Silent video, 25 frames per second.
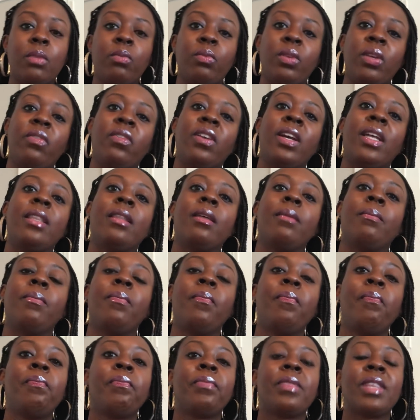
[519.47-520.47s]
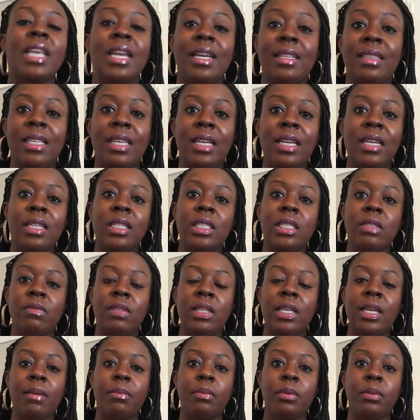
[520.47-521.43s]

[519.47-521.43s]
And we find them at the end of the